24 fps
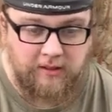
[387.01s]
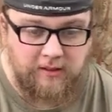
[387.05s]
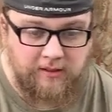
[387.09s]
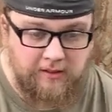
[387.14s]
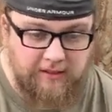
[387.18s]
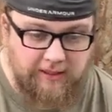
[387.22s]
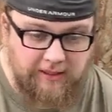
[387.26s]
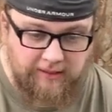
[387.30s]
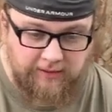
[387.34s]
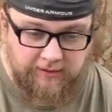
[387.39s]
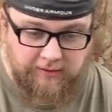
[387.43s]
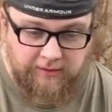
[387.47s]

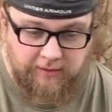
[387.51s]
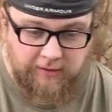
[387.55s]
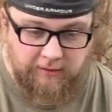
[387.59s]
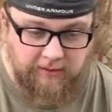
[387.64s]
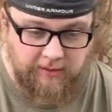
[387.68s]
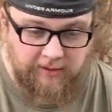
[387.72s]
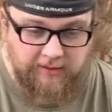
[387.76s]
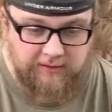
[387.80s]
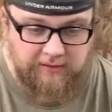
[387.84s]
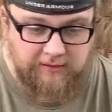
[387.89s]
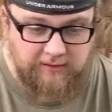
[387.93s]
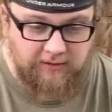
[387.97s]
that the two
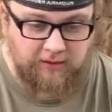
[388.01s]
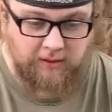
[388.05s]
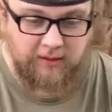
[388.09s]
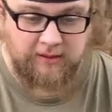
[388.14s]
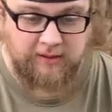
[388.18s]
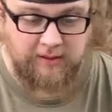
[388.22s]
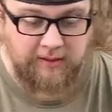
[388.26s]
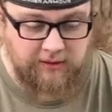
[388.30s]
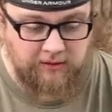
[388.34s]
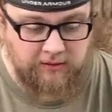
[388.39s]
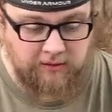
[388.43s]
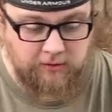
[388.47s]
engines are
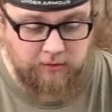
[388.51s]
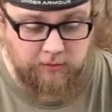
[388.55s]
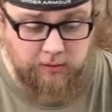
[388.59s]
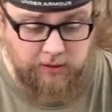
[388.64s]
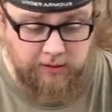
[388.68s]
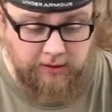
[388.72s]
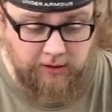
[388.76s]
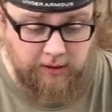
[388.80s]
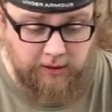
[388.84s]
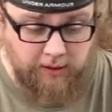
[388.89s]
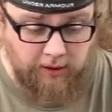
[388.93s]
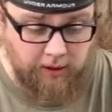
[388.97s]
identical,
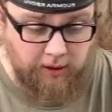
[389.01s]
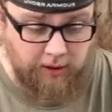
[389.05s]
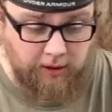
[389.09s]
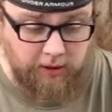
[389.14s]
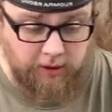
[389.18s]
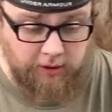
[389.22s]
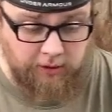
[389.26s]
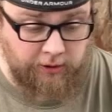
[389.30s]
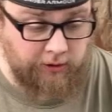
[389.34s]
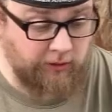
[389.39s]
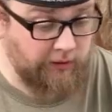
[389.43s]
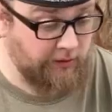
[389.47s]
when
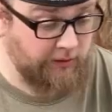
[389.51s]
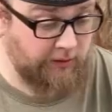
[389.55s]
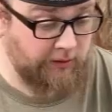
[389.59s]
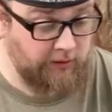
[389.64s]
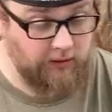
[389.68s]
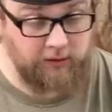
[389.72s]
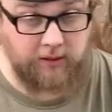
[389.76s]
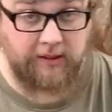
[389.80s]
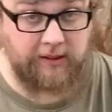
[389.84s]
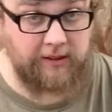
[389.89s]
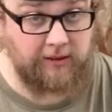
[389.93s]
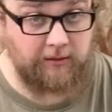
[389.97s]
you can
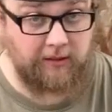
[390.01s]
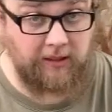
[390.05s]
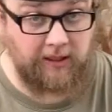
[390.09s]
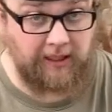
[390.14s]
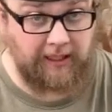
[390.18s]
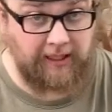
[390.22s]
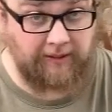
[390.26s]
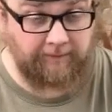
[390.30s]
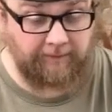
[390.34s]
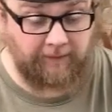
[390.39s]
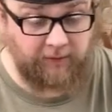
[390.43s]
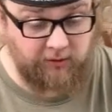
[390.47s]
literally
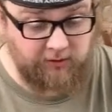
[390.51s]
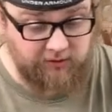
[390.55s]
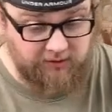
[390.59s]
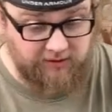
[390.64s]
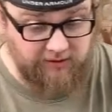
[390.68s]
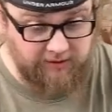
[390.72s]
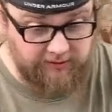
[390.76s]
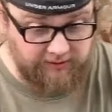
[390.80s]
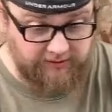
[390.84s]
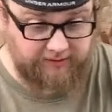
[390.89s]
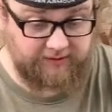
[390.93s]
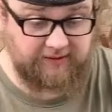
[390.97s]
have those
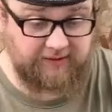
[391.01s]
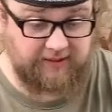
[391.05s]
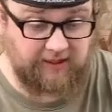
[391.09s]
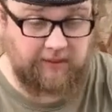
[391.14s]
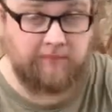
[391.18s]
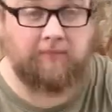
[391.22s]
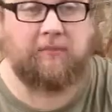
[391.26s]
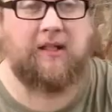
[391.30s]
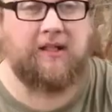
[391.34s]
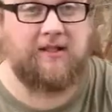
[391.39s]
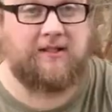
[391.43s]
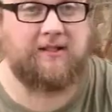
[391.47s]
engines side
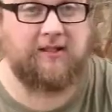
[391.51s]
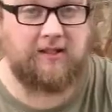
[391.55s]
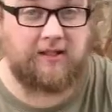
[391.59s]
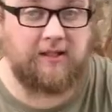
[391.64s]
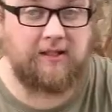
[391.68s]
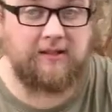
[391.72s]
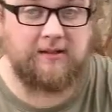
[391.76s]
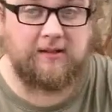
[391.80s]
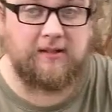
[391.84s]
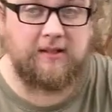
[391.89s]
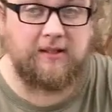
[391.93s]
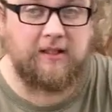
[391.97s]
by
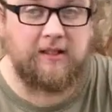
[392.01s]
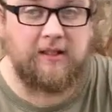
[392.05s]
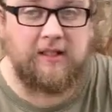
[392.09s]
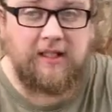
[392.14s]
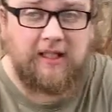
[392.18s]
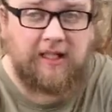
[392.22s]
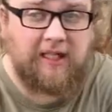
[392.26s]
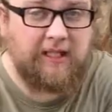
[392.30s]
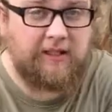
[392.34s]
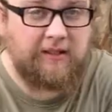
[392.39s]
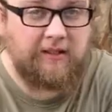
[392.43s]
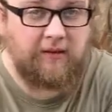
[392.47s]
side
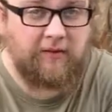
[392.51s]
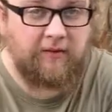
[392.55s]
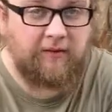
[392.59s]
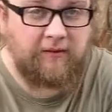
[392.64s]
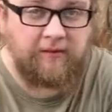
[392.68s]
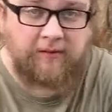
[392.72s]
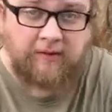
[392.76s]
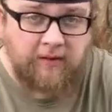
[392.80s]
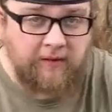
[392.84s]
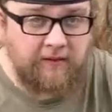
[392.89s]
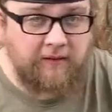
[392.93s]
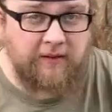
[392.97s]
and
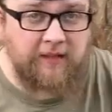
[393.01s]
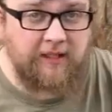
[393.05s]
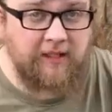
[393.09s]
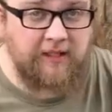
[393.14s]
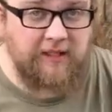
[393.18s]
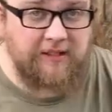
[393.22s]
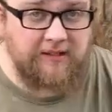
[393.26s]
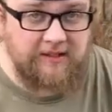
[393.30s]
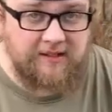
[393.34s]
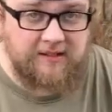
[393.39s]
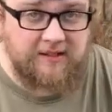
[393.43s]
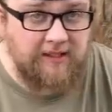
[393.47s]
nothing
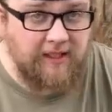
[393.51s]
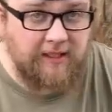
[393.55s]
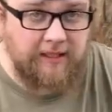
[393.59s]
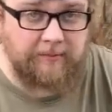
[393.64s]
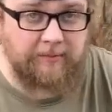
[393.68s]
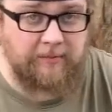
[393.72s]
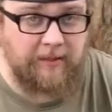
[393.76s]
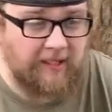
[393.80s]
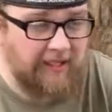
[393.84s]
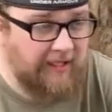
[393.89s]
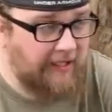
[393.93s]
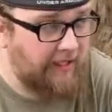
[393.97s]
is the same
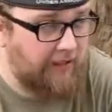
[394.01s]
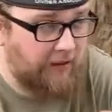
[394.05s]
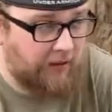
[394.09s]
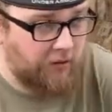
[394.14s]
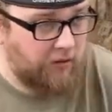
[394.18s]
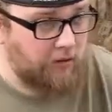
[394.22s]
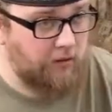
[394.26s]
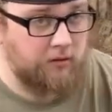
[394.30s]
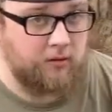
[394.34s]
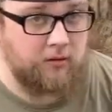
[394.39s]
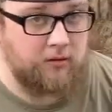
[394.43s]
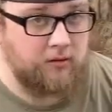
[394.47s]
at all.